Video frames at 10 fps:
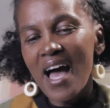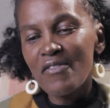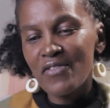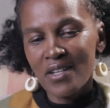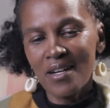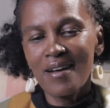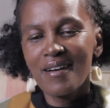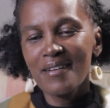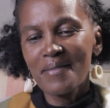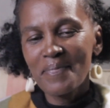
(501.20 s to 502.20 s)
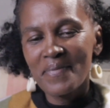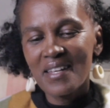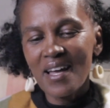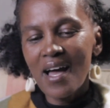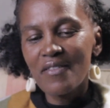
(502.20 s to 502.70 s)
Africa.
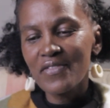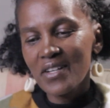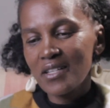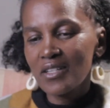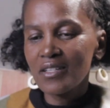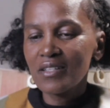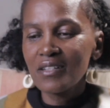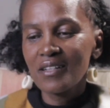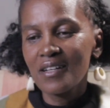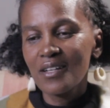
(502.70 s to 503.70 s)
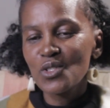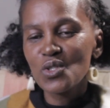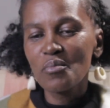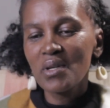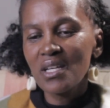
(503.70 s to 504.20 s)
Africa,
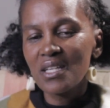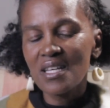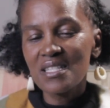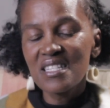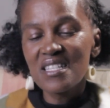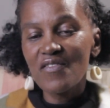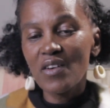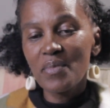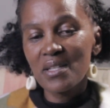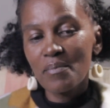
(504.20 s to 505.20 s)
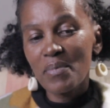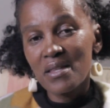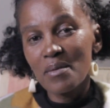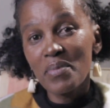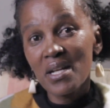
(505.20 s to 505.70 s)
to me, there's never been a
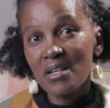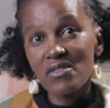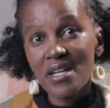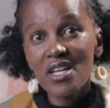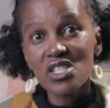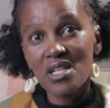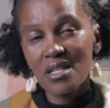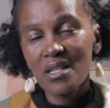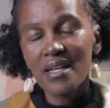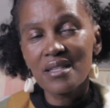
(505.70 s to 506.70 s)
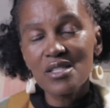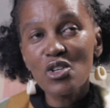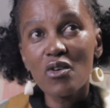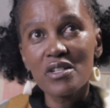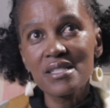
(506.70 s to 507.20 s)
better creation like
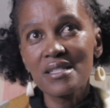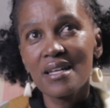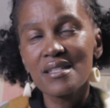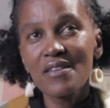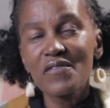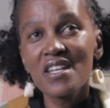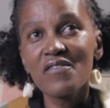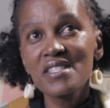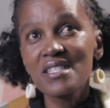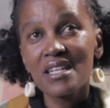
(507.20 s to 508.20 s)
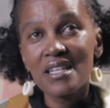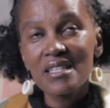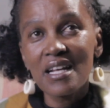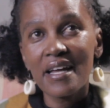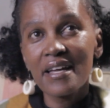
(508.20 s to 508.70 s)
this continent. I've never seen
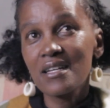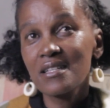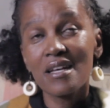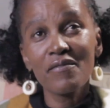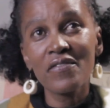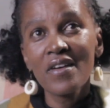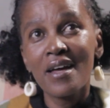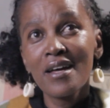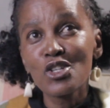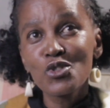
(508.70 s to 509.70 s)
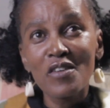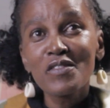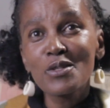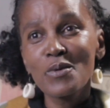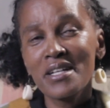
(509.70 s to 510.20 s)
anything like it, and I've
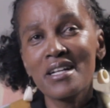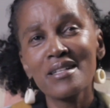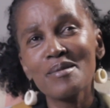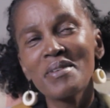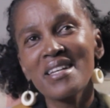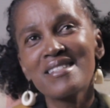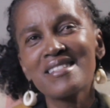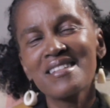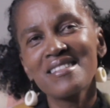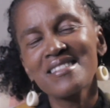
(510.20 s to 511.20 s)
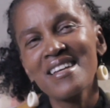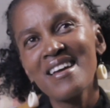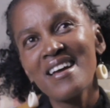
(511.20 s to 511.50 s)
traveled quite a little bit, and